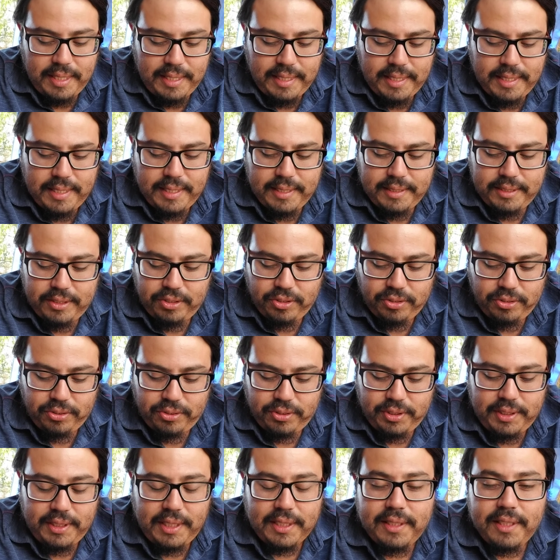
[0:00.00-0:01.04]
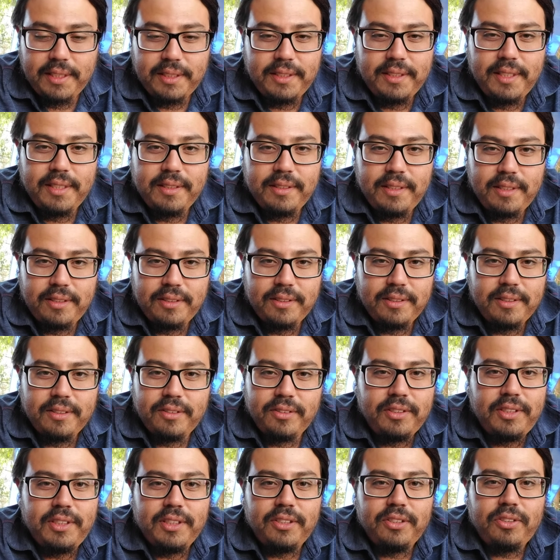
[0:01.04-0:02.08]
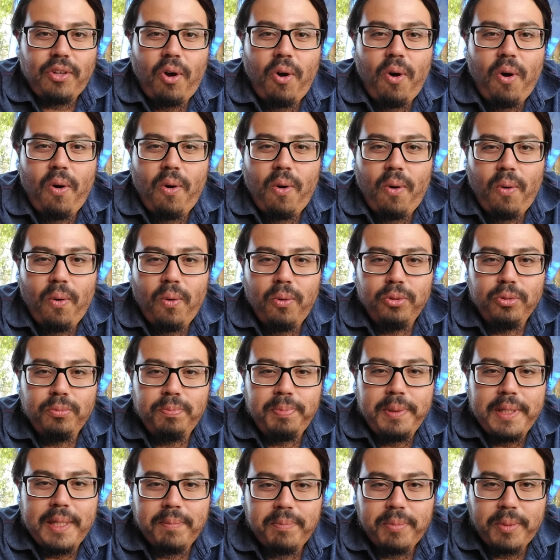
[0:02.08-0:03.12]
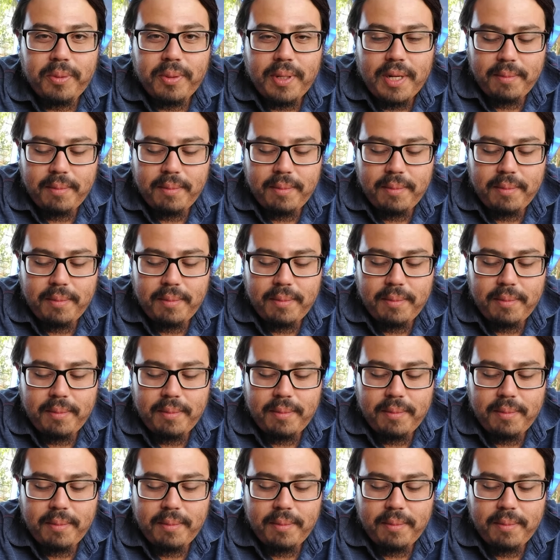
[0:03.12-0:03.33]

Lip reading: is you'll see that there's it's just all old people.